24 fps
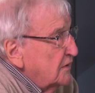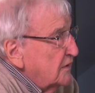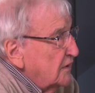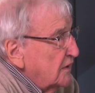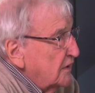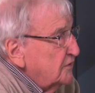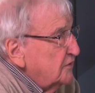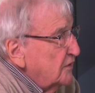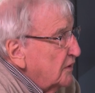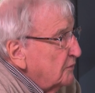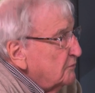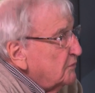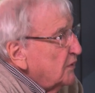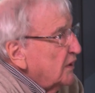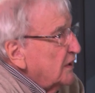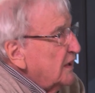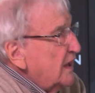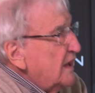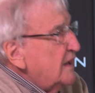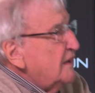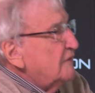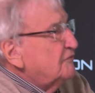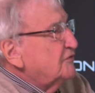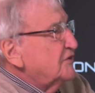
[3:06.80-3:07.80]
But
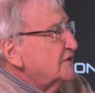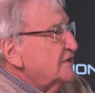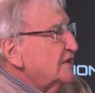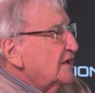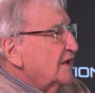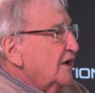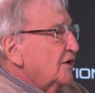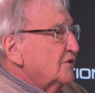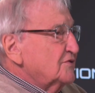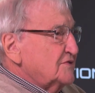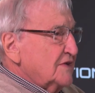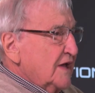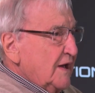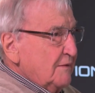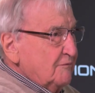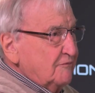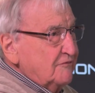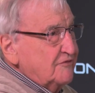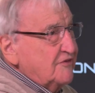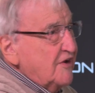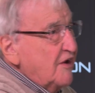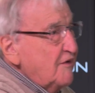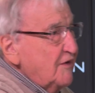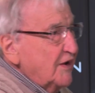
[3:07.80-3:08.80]
everything else happened
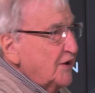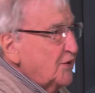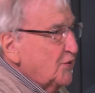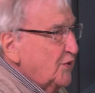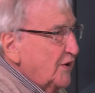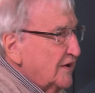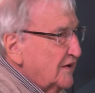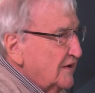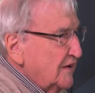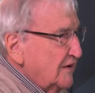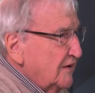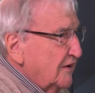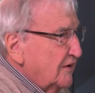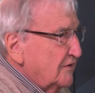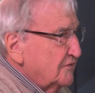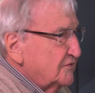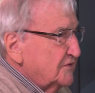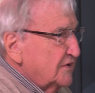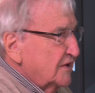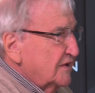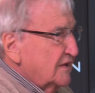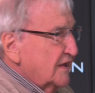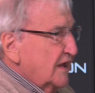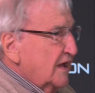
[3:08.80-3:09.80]
very quickly
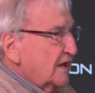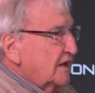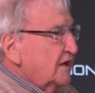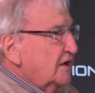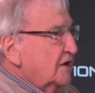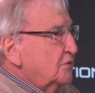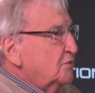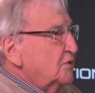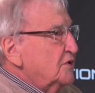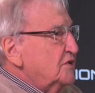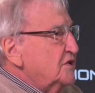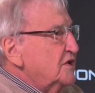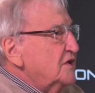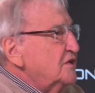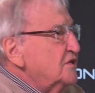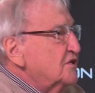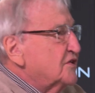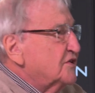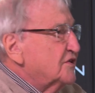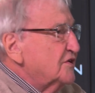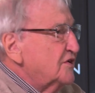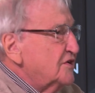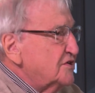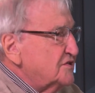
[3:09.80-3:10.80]
after that. Within
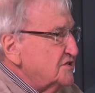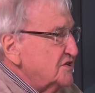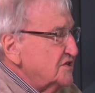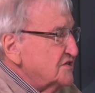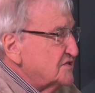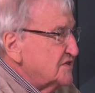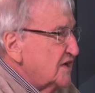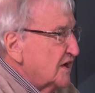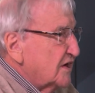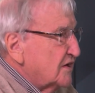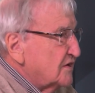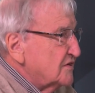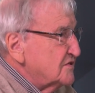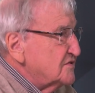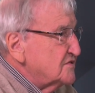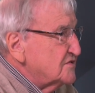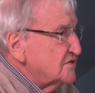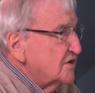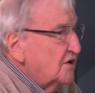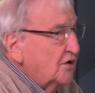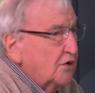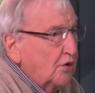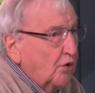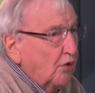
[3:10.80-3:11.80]
30
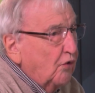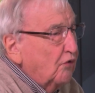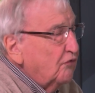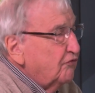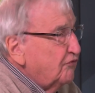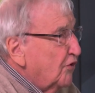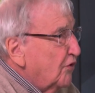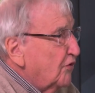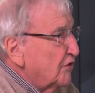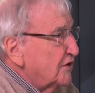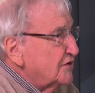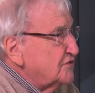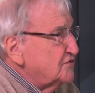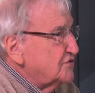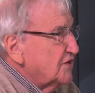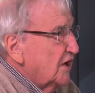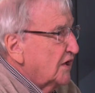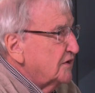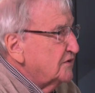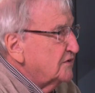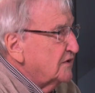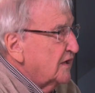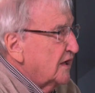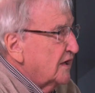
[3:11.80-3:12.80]
seconds, all 4 had
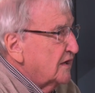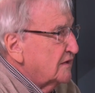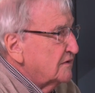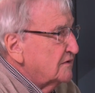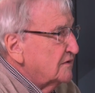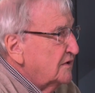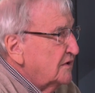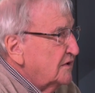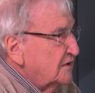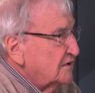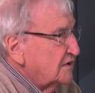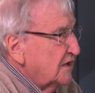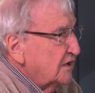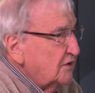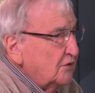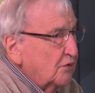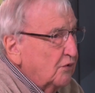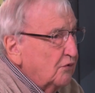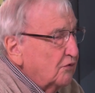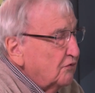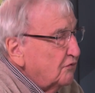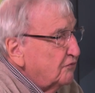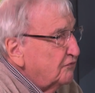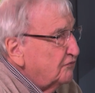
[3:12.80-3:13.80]
shut down. They'd
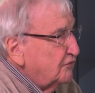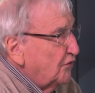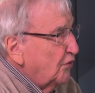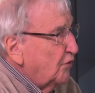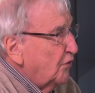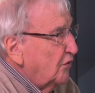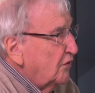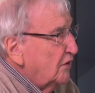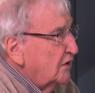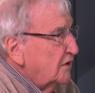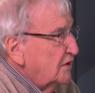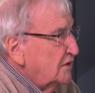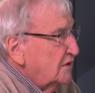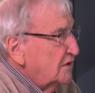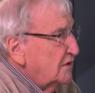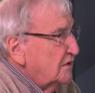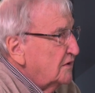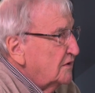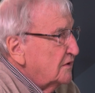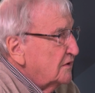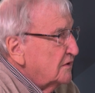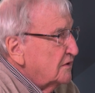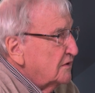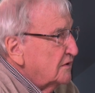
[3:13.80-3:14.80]
all 4
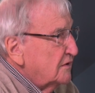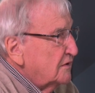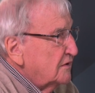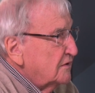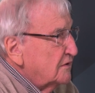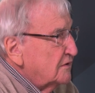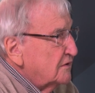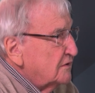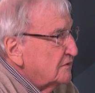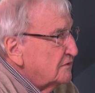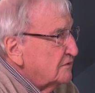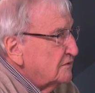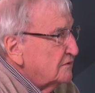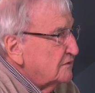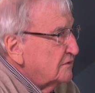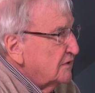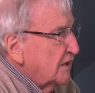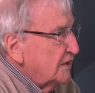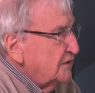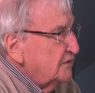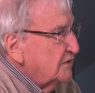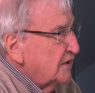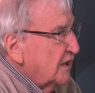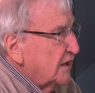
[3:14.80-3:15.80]

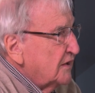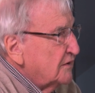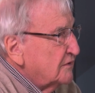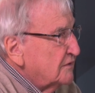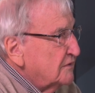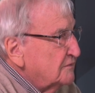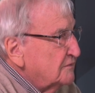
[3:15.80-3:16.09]
run down.